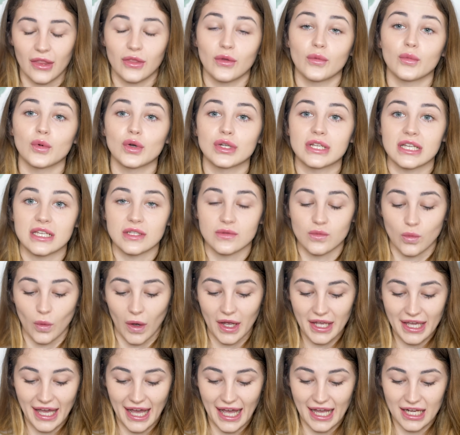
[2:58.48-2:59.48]
And the wood is
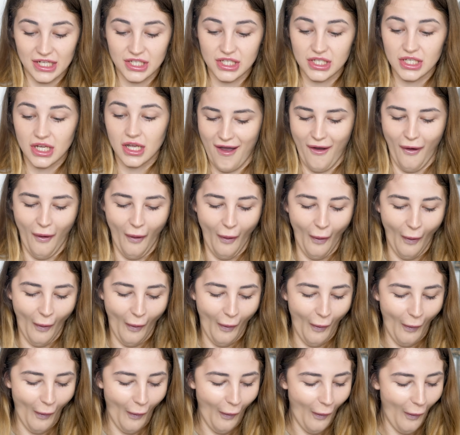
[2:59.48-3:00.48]
white ash.
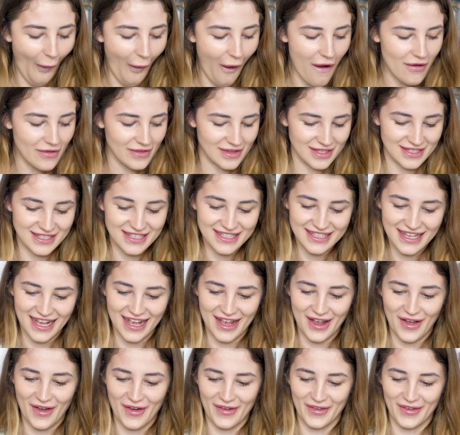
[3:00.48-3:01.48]
This is that.